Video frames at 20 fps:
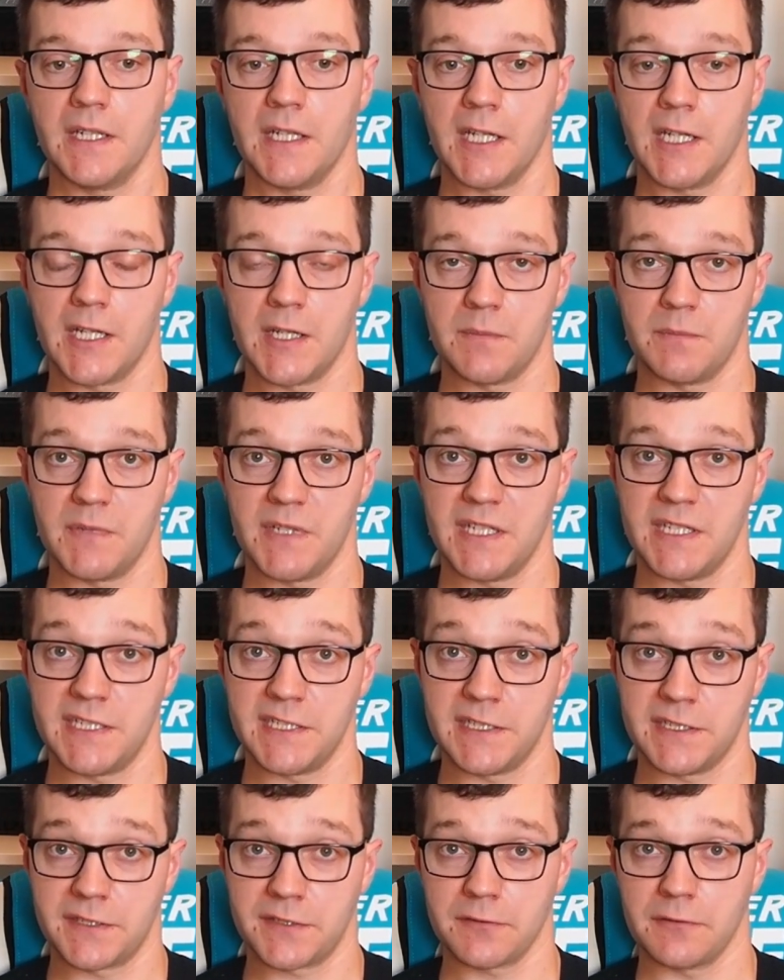But this
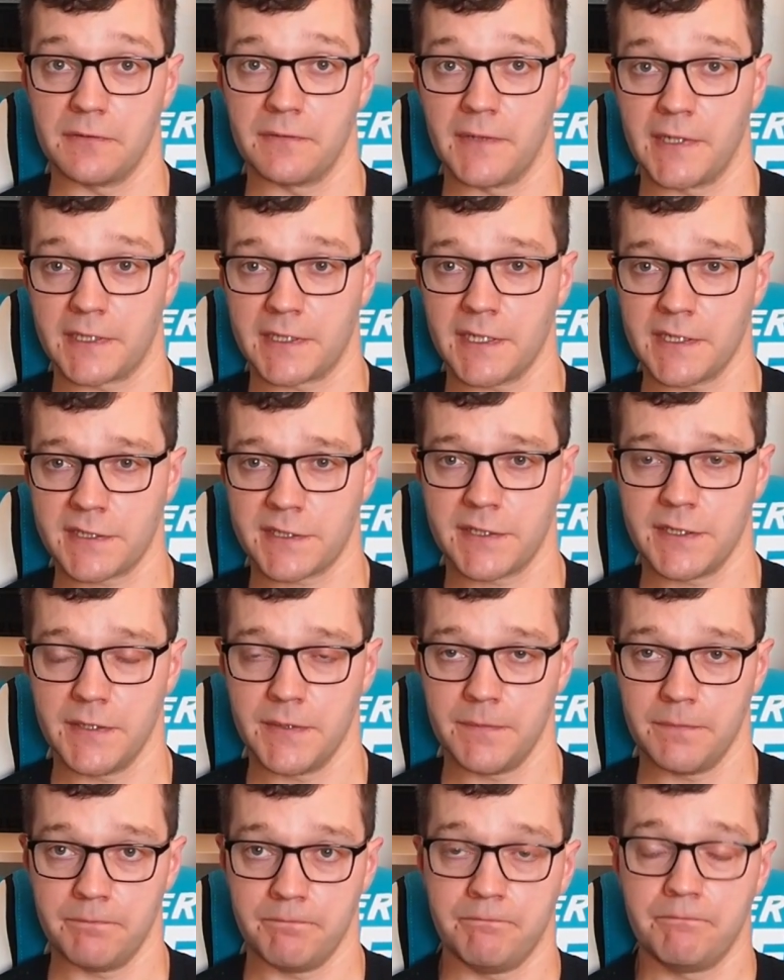is sort of a
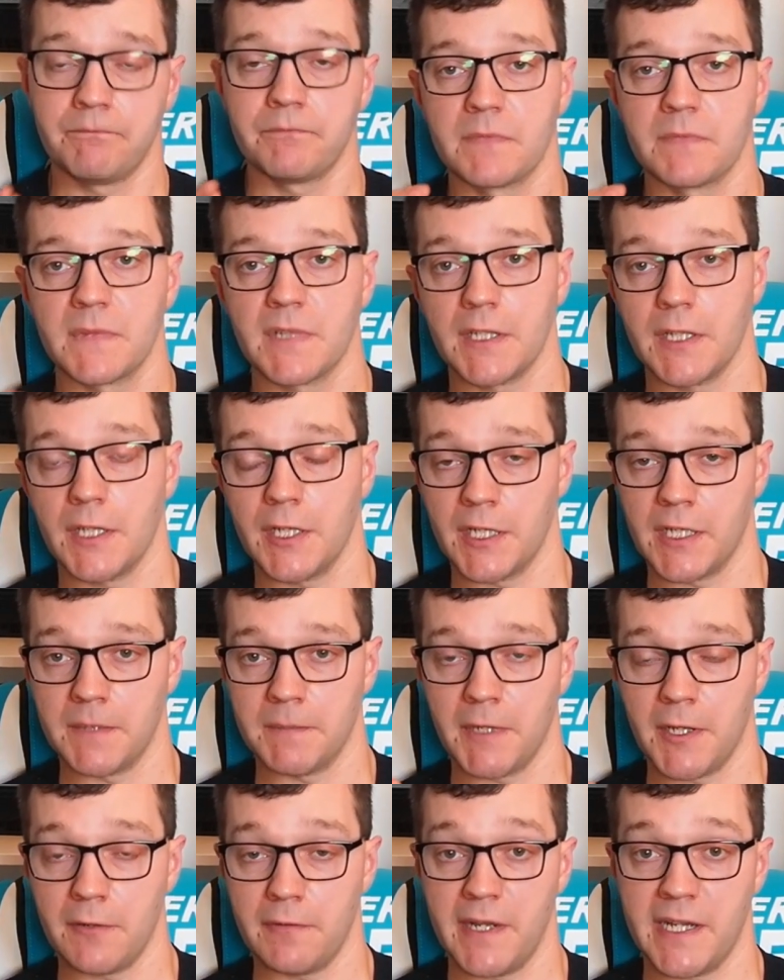custom
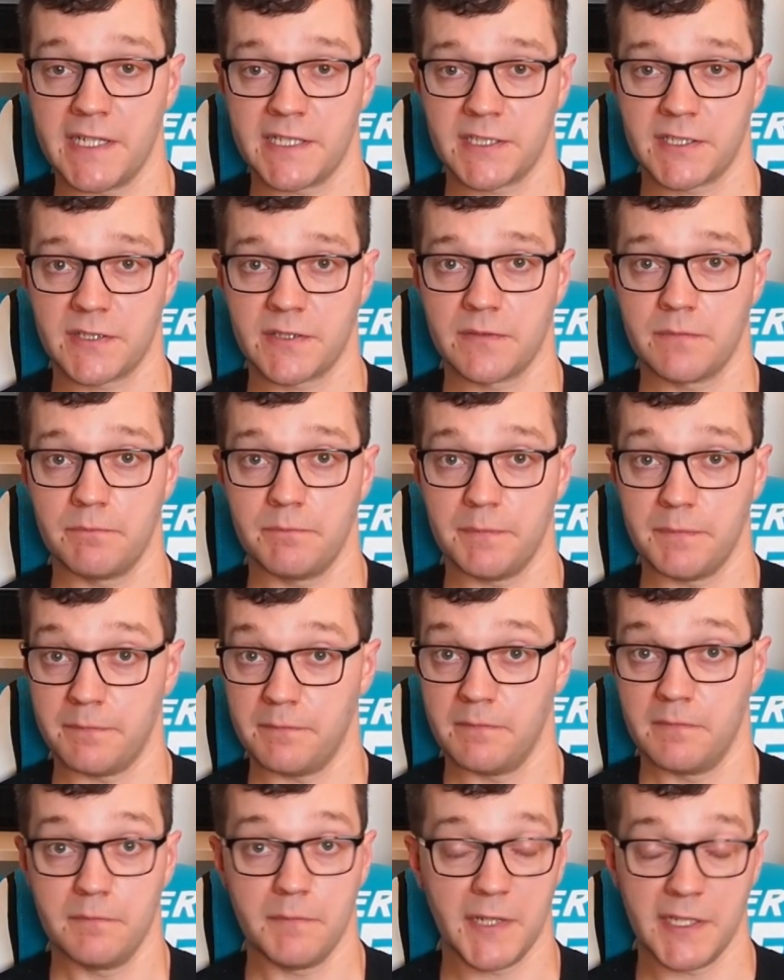OS,
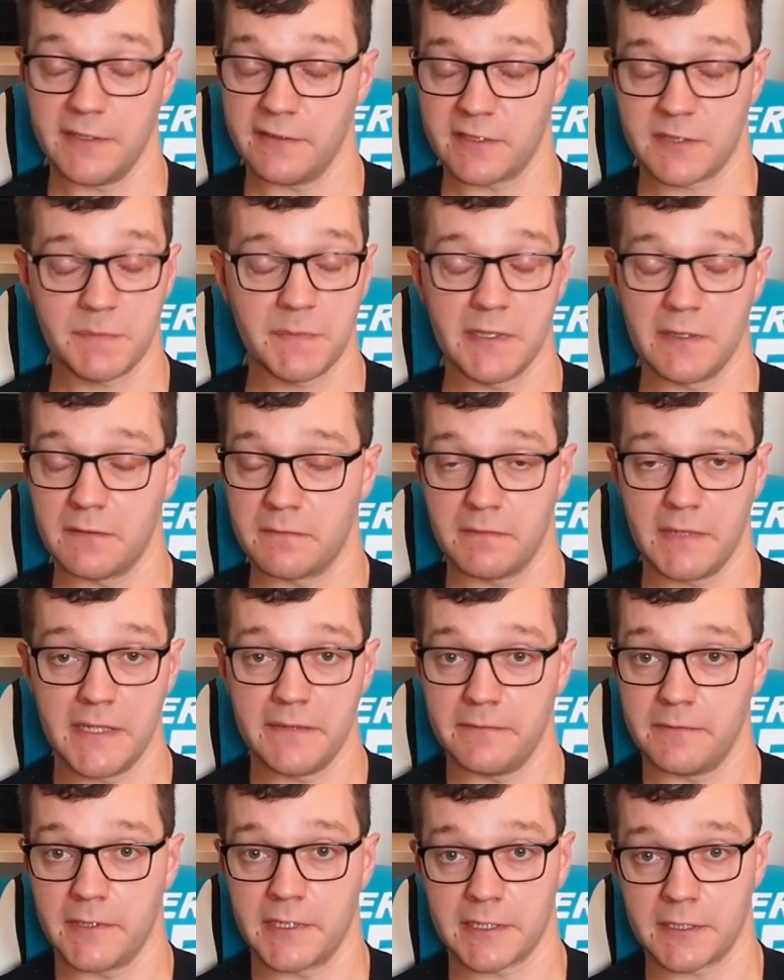BIOS build, whatever
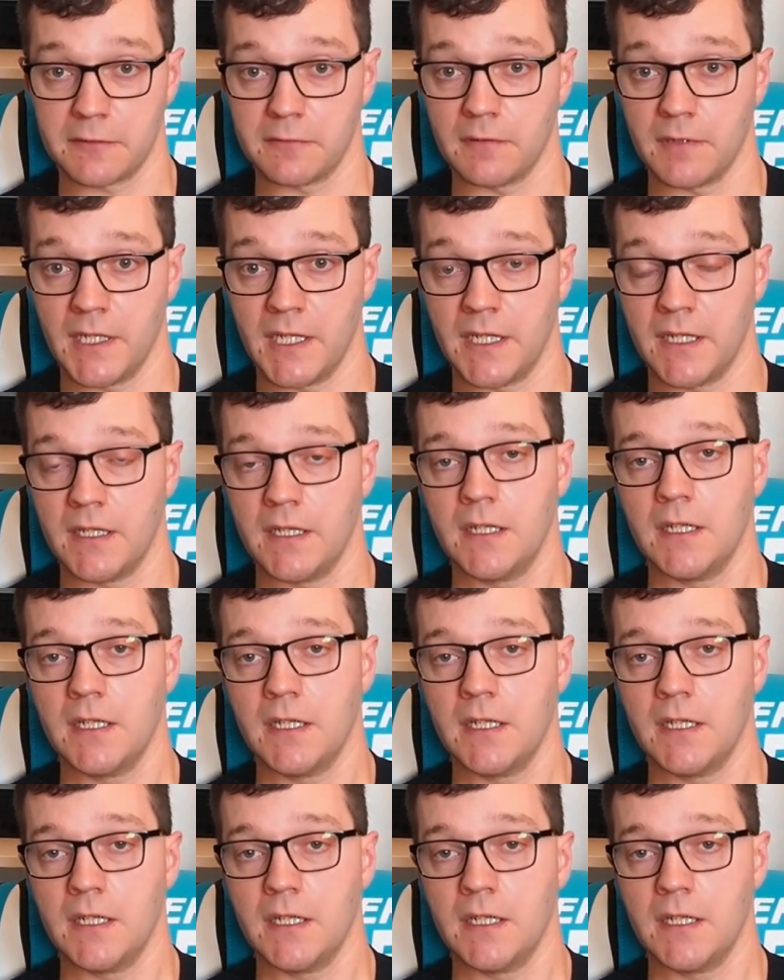you want to call it.